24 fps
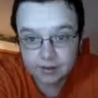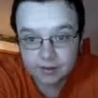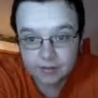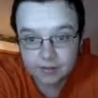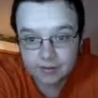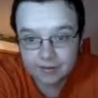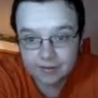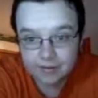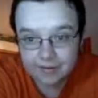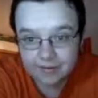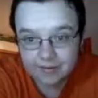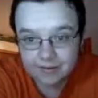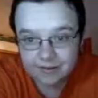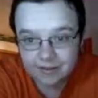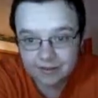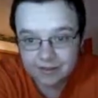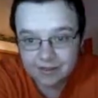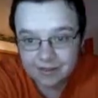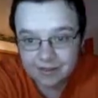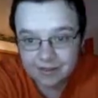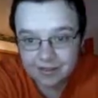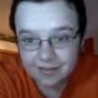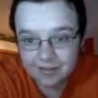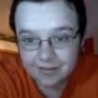that's
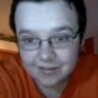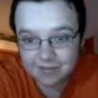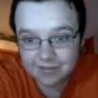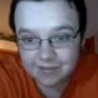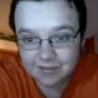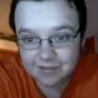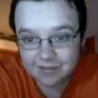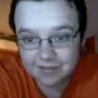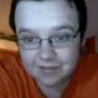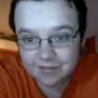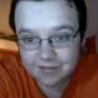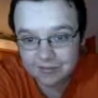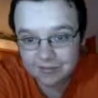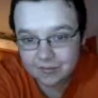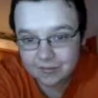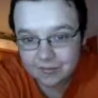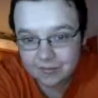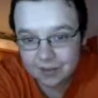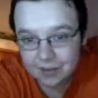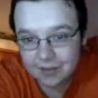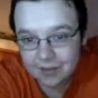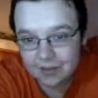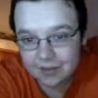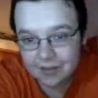really the, we
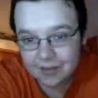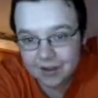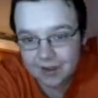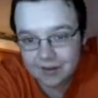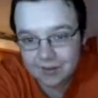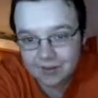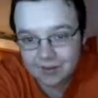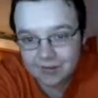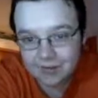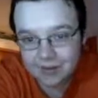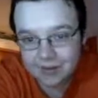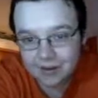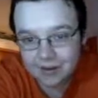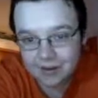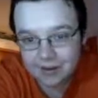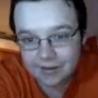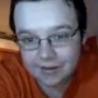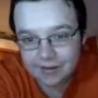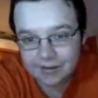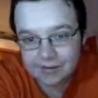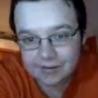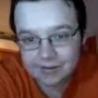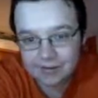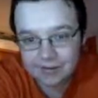make a lot of
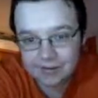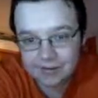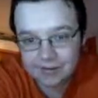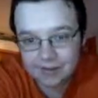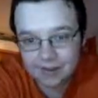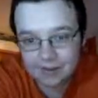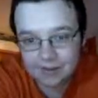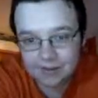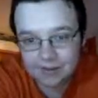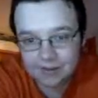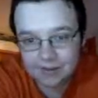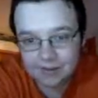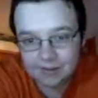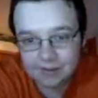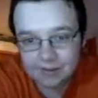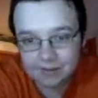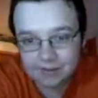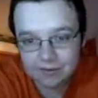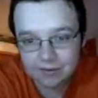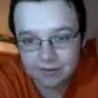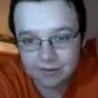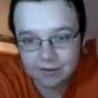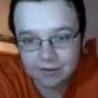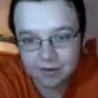mistakes in this game. So does
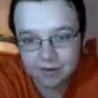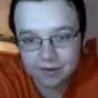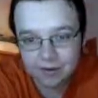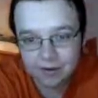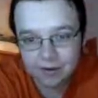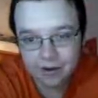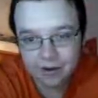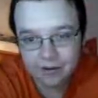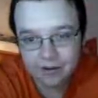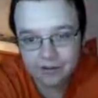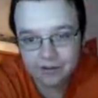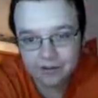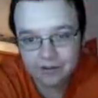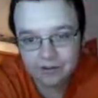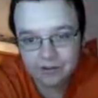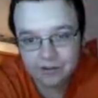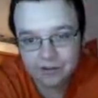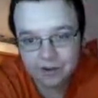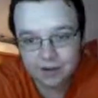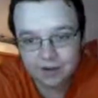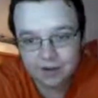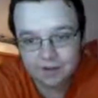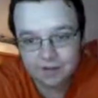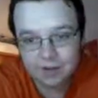our opponent. It
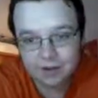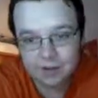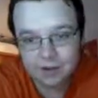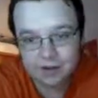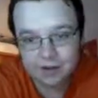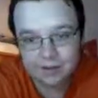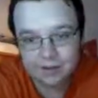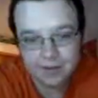comes down who